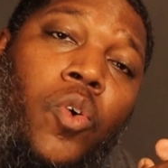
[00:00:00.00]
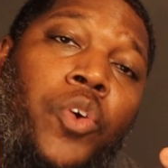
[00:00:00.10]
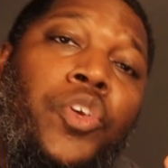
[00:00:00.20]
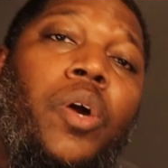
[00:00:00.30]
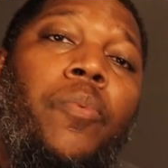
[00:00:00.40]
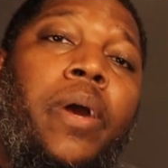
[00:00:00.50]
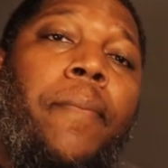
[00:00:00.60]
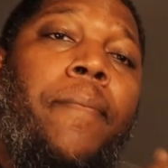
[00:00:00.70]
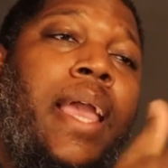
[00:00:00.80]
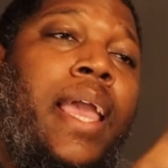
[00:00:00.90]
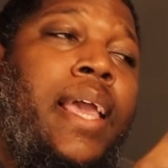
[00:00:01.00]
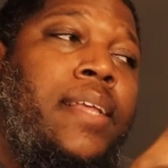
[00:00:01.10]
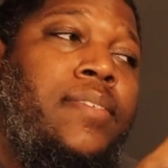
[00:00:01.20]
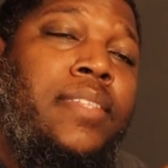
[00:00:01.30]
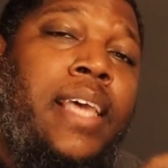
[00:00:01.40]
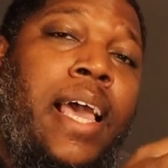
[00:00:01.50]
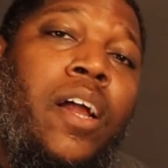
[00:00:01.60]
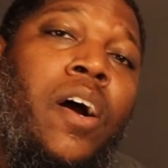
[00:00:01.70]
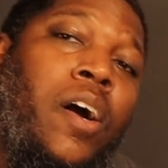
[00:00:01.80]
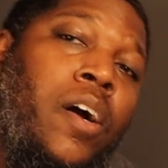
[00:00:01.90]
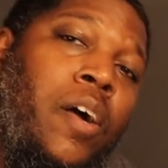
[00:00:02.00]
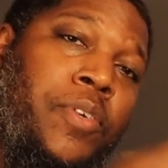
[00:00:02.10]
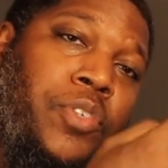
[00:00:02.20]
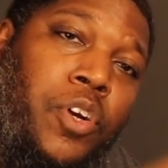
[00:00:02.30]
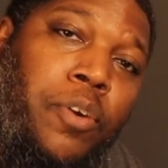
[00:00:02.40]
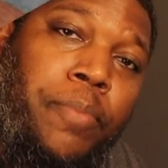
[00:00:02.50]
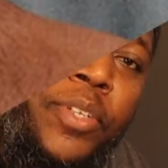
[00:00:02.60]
or you can wear pants that are of a certain